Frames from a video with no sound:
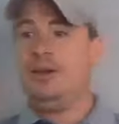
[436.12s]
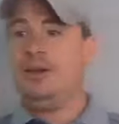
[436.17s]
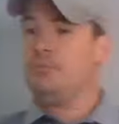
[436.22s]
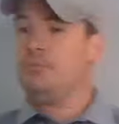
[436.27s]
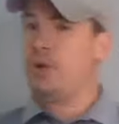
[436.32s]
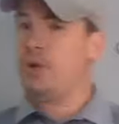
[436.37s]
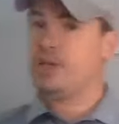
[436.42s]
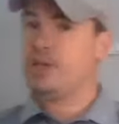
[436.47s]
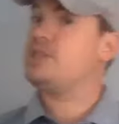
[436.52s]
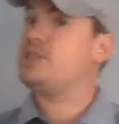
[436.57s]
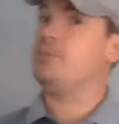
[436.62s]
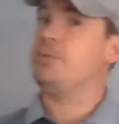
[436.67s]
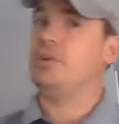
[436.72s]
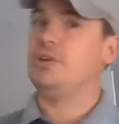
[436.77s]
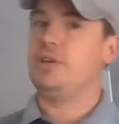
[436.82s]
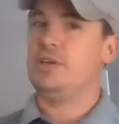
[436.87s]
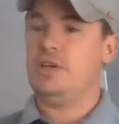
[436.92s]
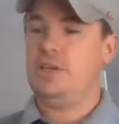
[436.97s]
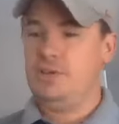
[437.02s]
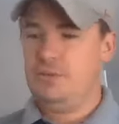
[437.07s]
price
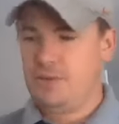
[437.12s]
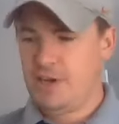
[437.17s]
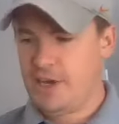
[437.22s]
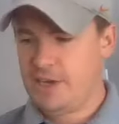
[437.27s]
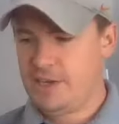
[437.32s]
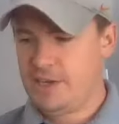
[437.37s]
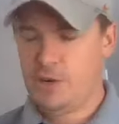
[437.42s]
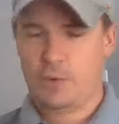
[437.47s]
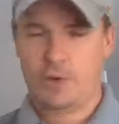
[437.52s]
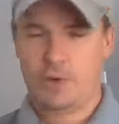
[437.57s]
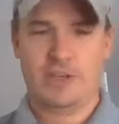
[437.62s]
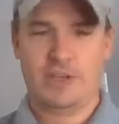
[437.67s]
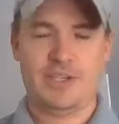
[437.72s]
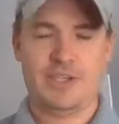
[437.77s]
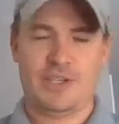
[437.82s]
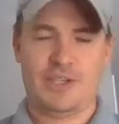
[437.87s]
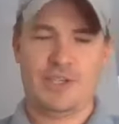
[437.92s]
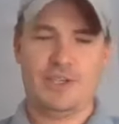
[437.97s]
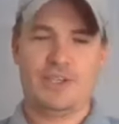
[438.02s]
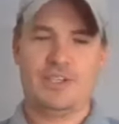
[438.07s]
stability. I know we're going to
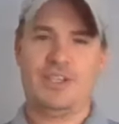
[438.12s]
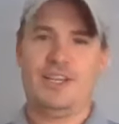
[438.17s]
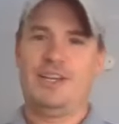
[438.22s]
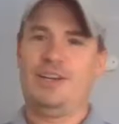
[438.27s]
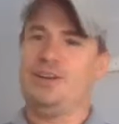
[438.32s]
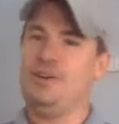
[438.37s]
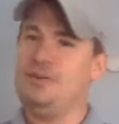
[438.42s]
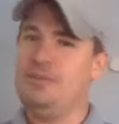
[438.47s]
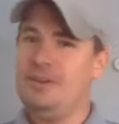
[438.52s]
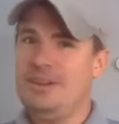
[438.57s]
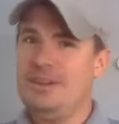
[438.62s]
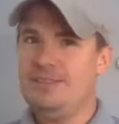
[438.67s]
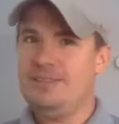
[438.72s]
touch on this later.